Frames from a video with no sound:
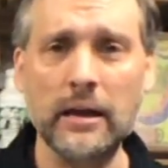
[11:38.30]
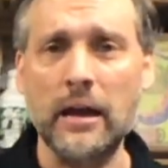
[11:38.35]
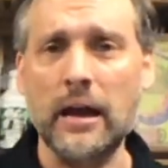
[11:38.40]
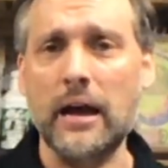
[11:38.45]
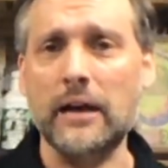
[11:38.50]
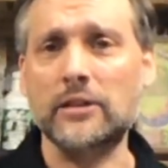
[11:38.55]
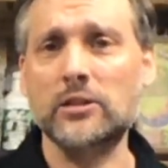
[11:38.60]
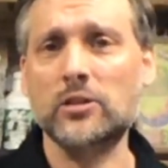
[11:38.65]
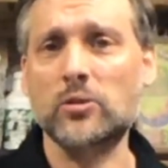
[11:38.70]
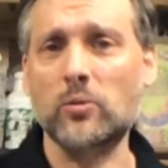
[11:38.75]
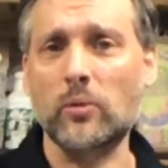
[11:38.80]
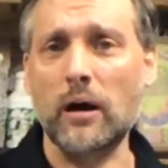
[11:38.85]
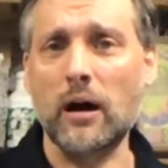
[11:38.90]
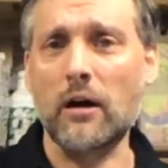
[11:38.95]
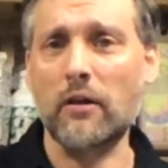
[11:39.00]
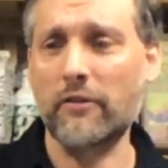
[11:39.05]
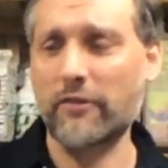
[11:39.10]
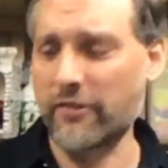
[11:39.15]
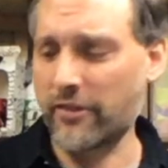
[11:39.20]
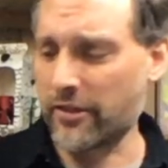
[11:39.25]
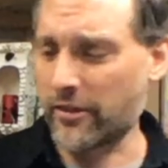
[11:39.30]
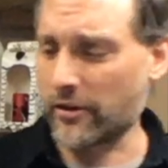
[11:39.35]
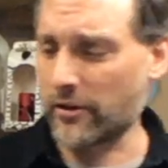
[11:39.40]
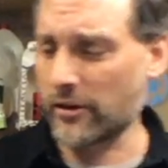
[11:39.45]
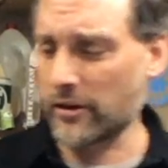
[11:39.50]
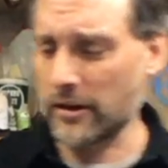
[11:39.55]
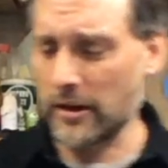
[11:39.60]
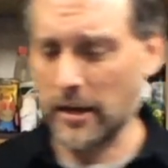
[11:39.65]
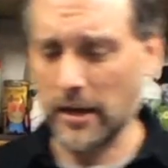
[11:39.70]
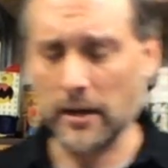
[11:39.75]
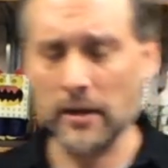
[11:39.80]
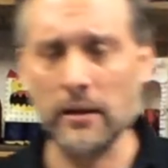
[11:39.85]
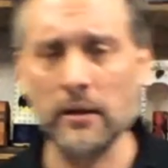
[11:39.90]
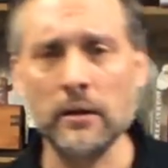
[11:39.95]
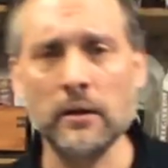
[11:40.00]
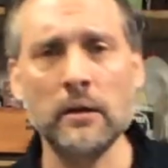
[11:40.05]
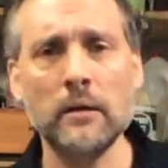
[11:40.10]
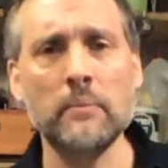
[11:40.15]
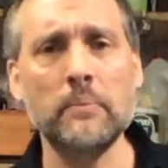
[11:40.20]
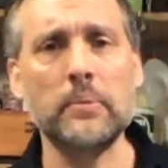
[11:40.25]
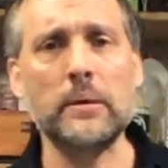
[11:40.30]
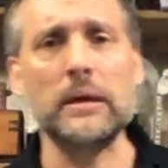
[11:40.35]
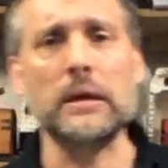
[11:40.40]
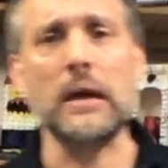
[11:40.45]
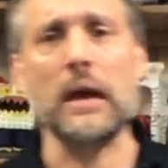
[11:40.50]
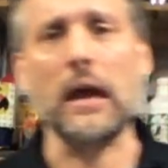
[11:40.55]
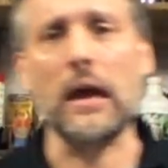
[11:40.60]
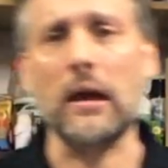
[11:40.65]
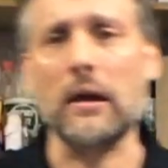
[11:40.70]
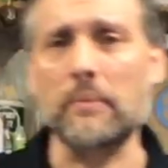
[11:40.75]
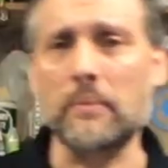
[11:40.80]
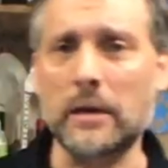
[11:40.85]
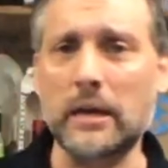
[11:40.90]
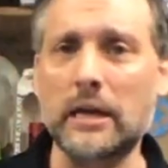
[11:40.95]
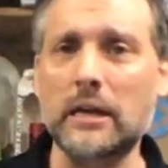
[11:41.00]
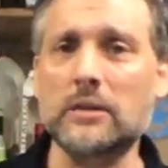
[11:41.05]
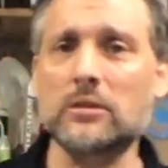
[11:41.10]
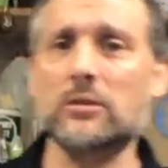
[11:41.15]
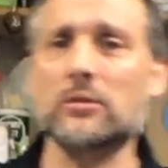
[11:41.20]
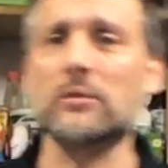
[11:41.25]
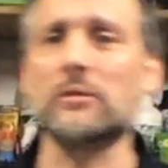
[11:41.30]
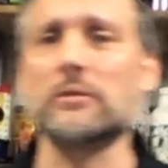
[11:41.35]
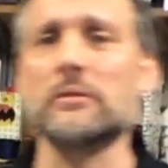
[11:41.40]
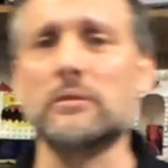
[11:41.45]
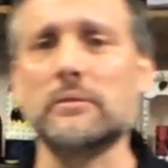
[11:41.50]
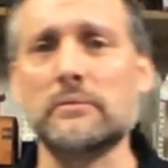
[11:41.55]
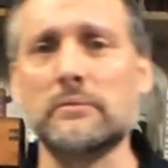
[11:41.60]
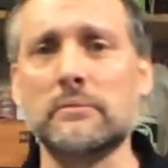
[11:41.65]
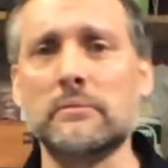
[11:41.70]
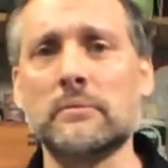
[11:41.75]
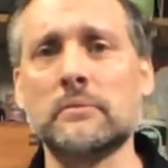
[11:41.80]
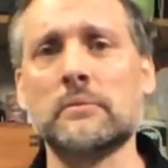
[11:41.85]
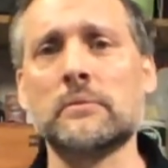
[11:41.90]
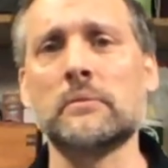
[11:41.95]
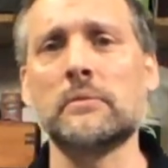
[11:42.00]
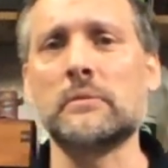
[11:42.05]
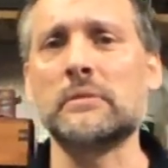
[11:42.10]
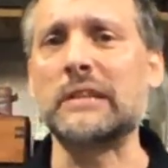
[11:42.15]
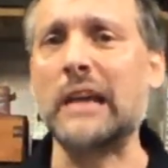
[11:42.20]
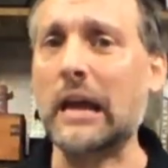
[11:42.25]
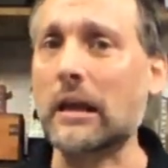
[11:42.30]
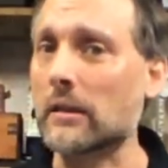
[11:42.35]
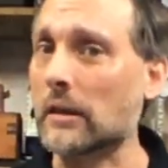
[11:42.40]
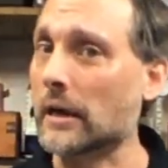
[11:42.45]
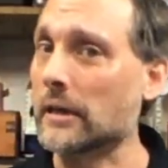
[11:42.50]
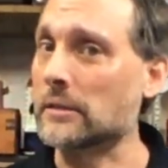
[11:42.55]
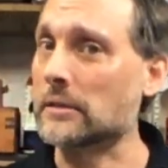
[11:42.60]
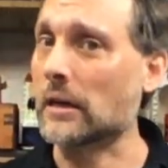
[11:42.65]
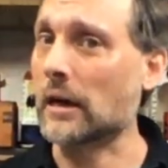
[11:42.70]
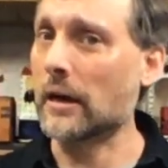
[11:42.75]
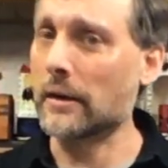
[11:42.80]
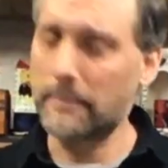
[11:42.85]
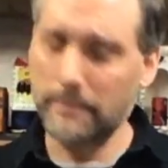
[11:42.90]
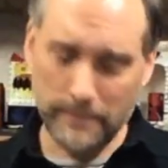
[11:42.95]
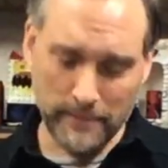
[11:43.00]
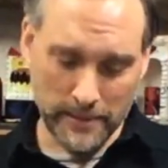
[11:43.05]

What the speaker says: at 12:30 p.m. Eastern Daylight Time.